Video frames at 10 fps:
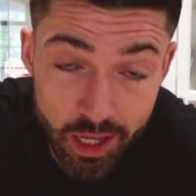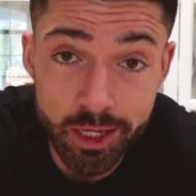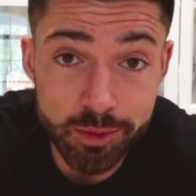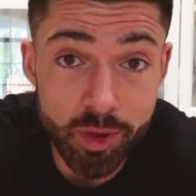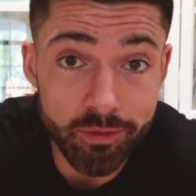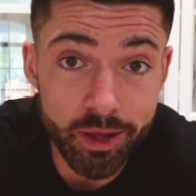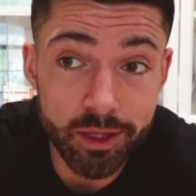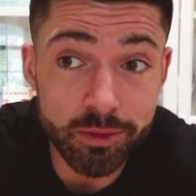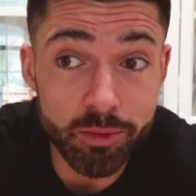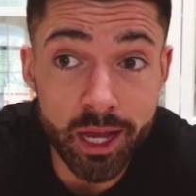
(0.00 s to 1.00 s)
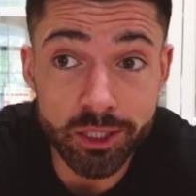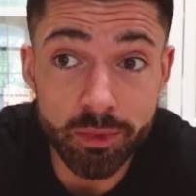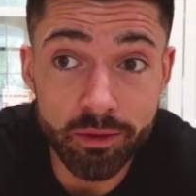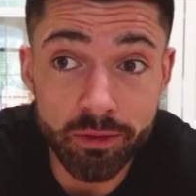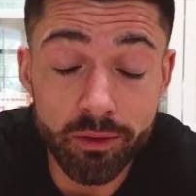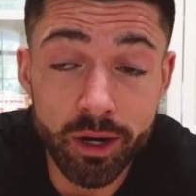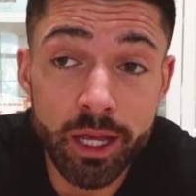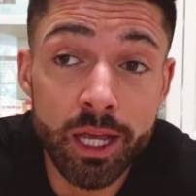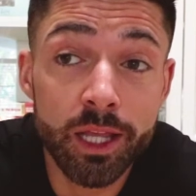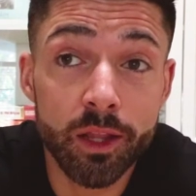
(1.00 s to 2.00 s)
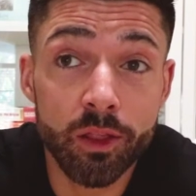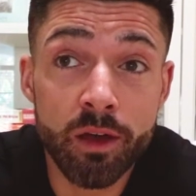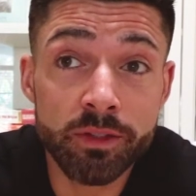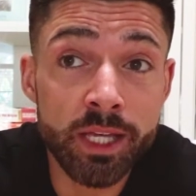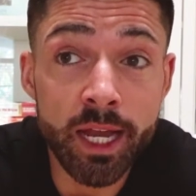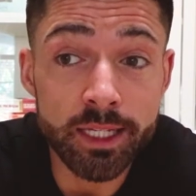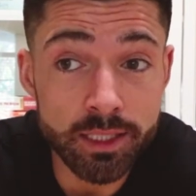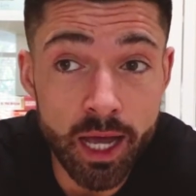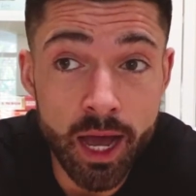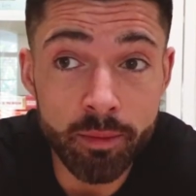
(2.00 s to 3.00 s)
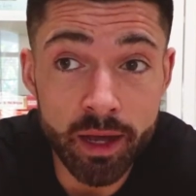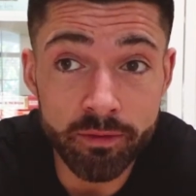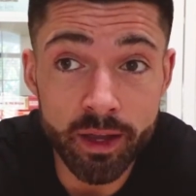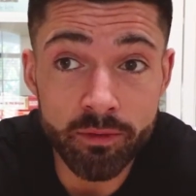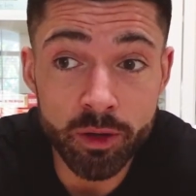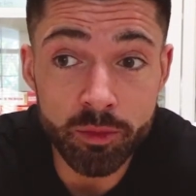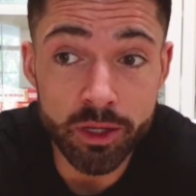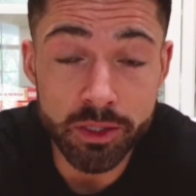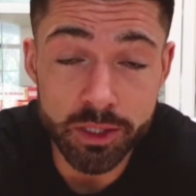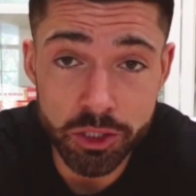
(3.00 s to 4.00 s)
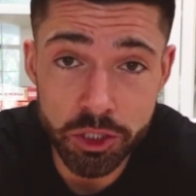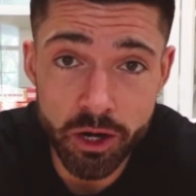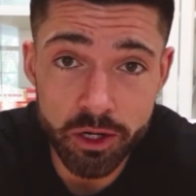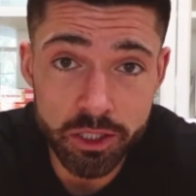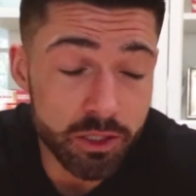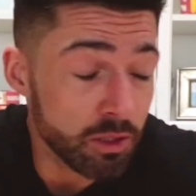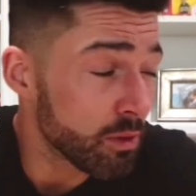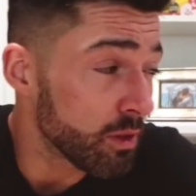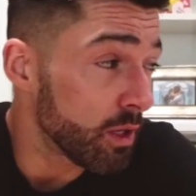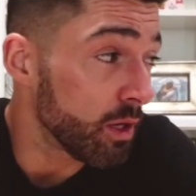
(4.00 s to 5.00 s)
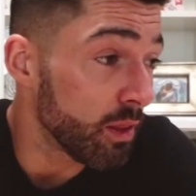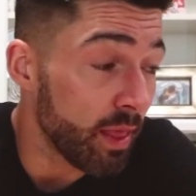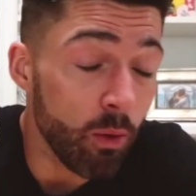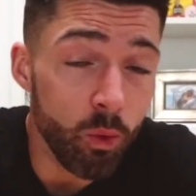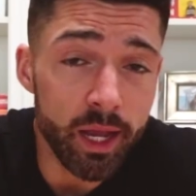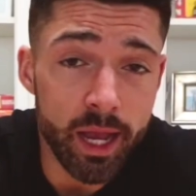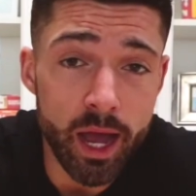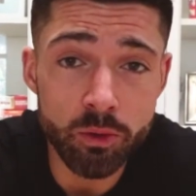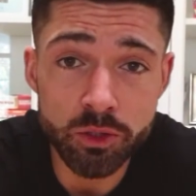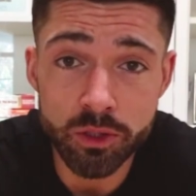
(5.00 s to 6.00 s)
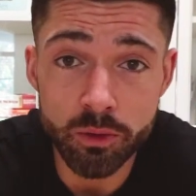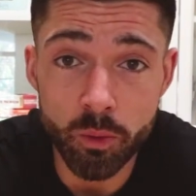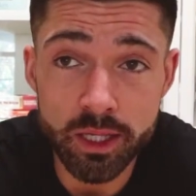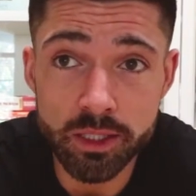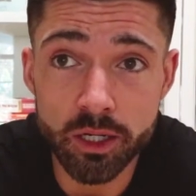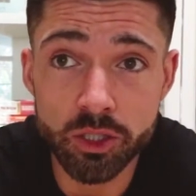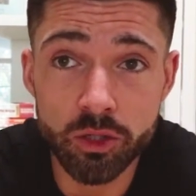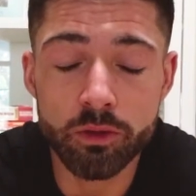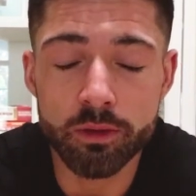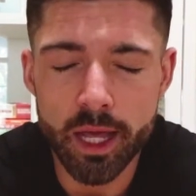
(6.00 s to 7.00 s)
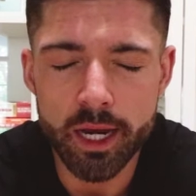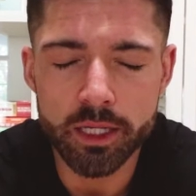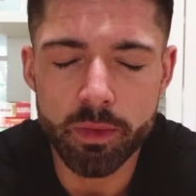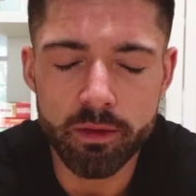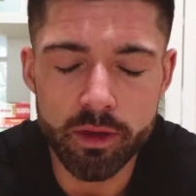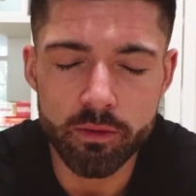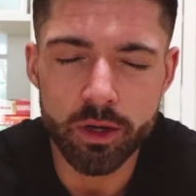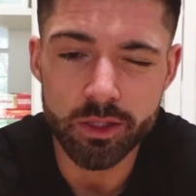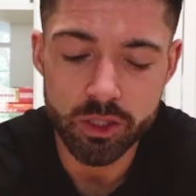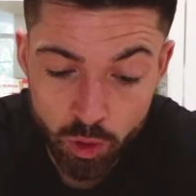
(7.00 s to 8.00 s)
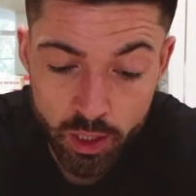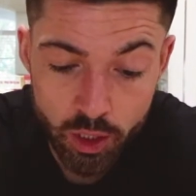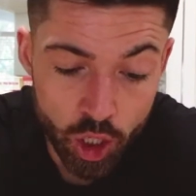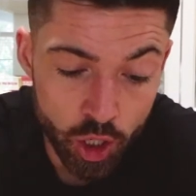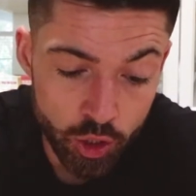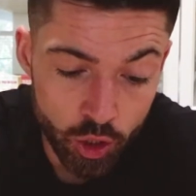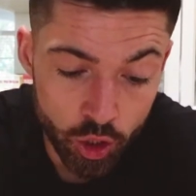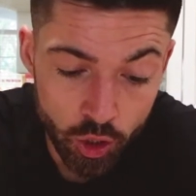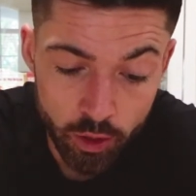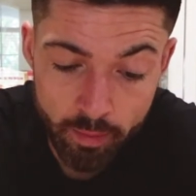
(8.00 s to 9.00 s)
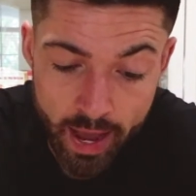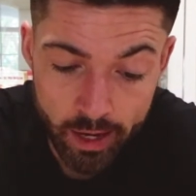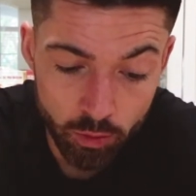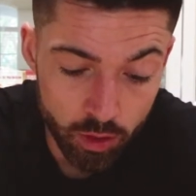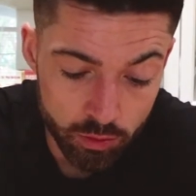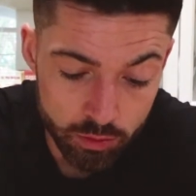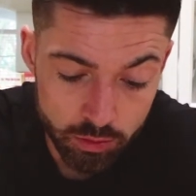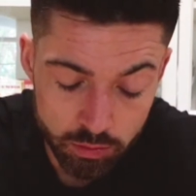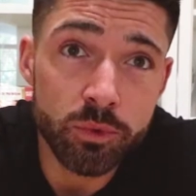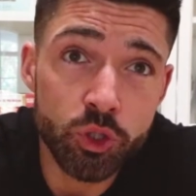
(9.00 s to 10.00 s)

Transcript: And it's my favorite, it's actually my favorite. The Love Sack is not my favorite because it's Cherish's, the, that white couch, the white sectional, that is my favorite. What are your current macros?